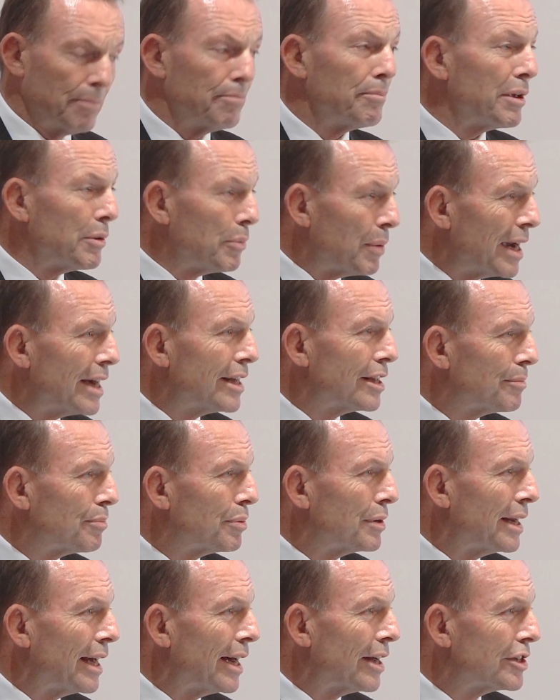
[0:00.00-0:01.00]
Beware the
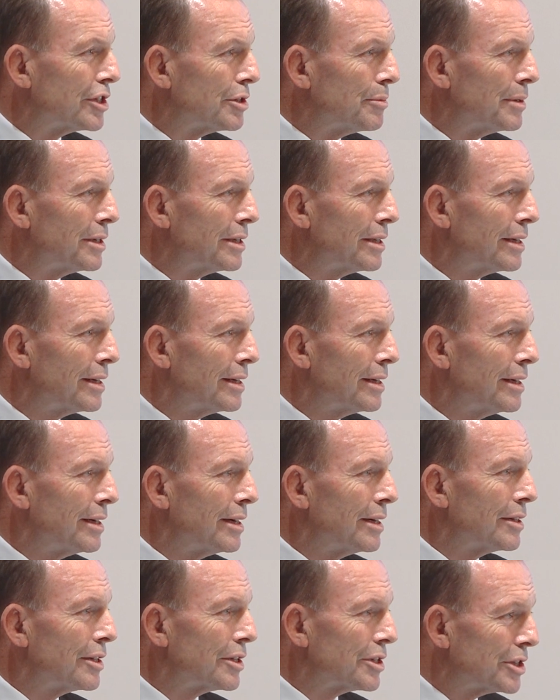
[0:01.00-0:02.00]
pronouncement,
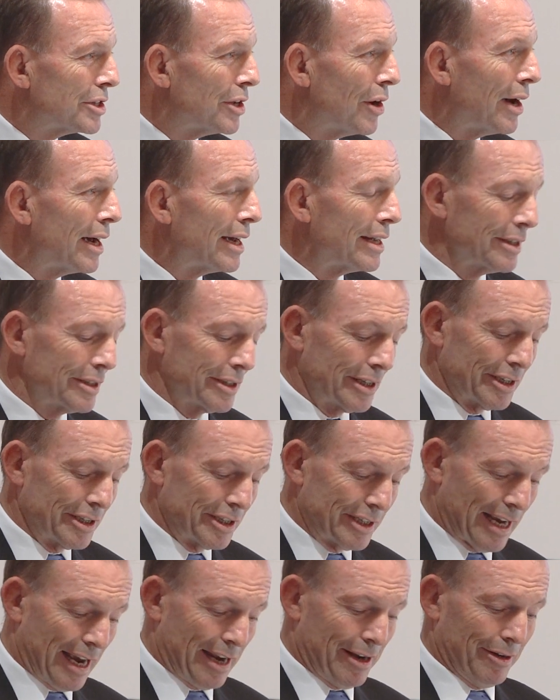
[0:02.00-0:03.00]
the science is
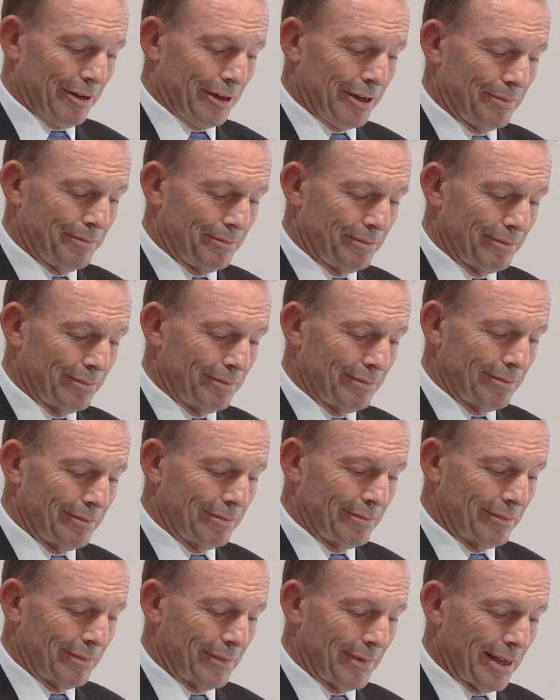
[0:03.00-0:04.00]
settled.
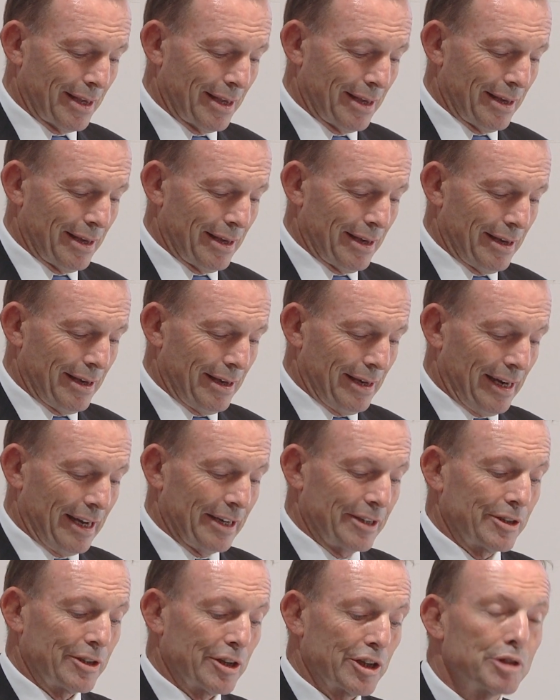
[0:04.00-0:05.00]

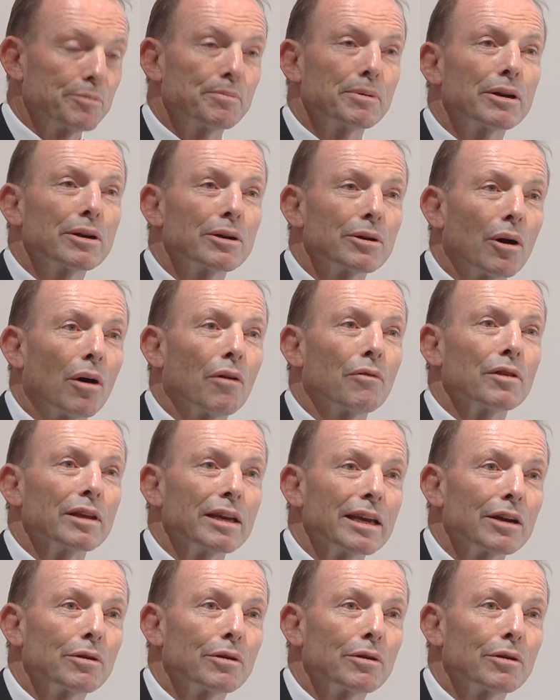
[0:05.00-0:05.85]
It's the spirit of the